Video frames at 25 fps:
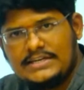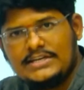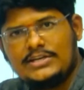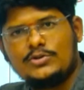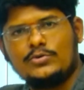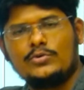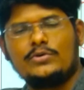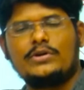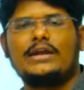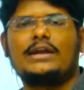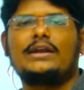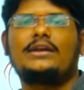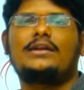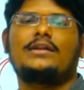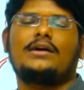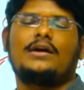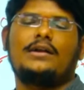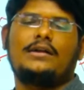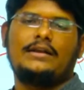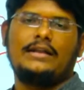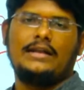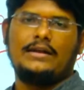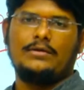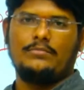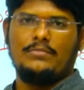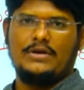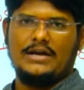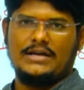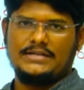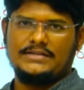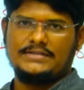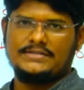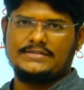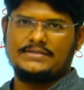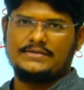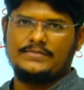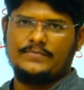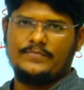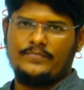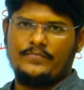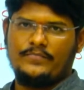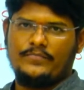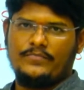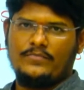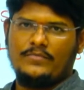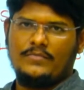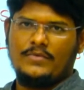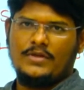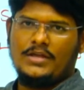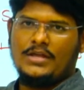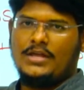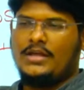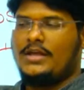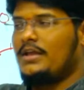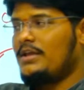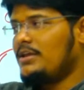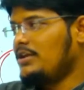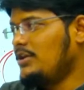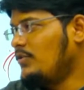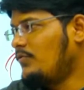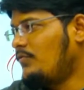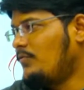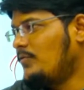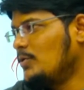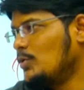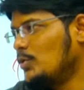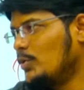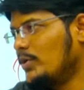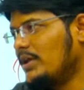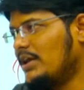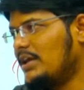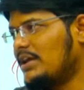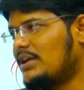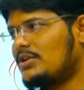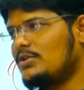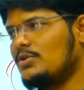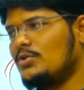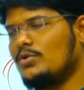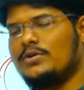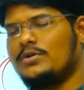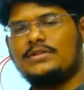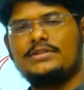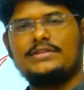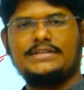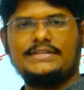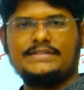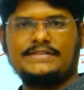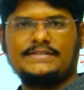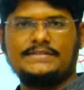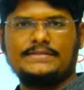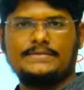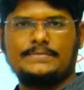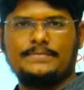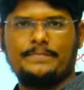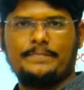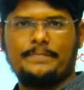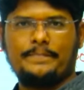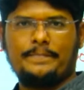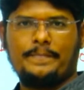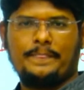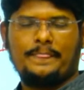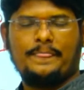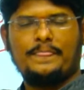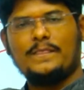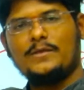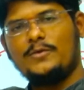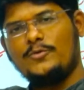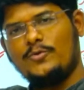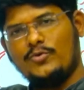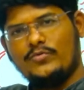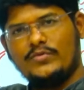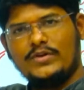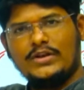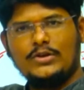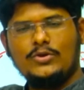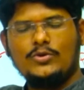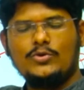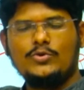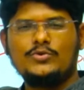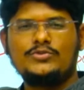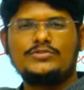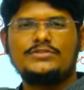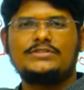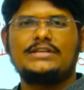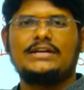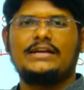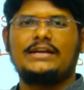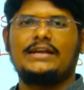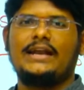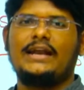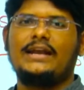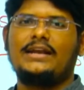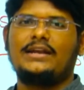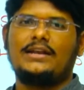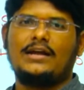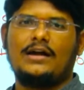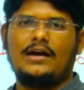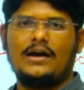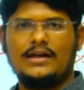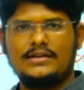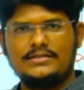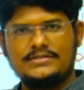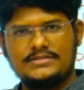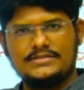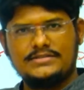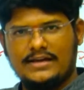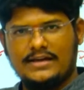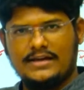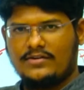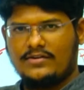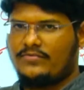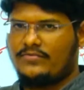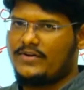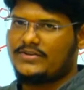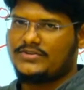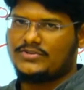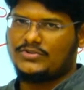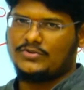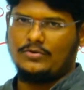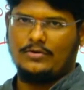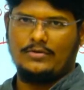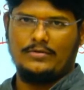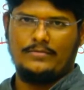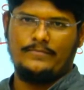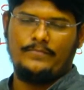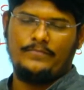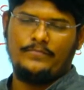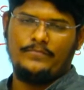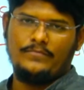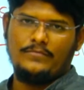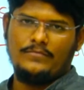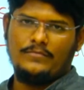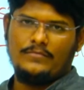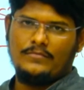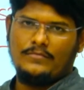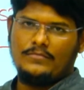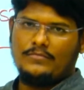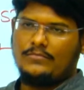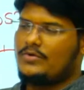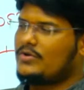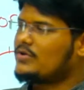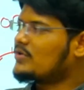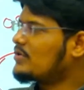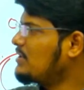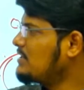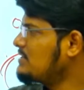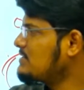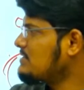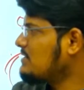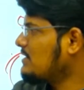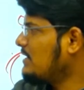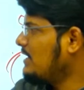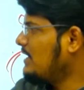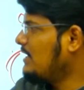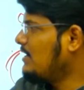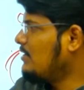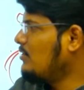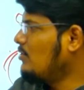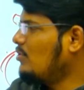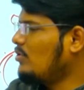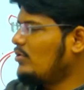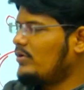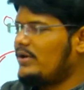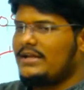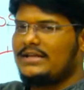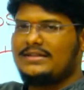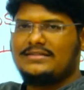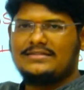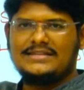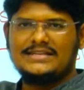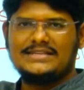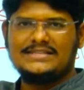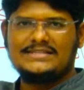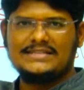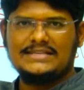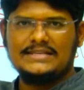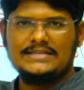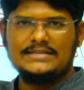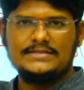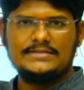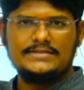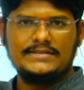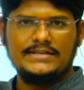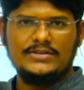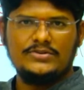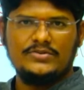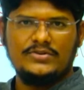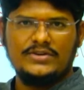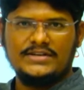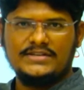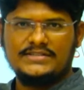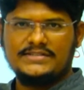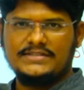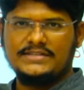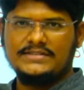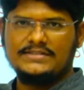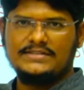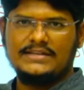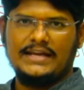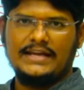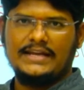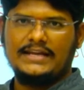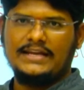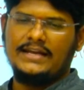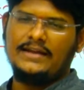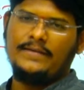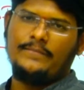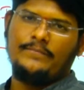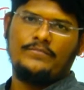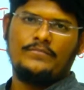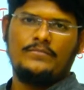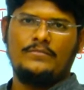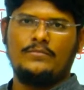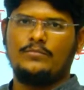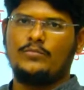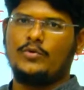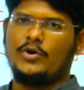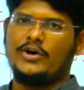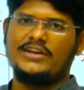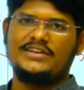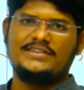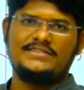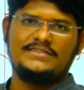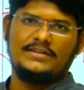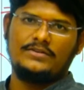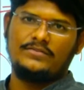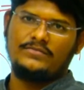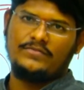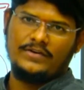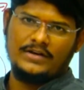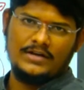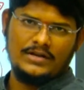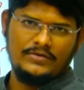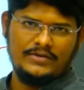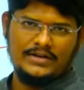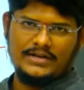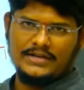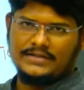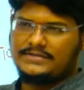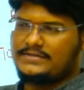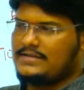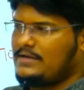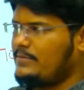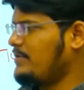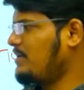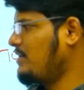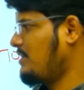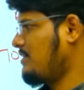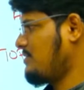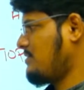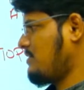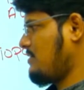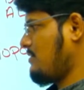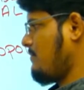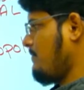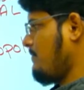to get 10 marks. If you ignore this, you will lose the NET or JRF for sure. Because ignoring these easy units is like a poison for our examination.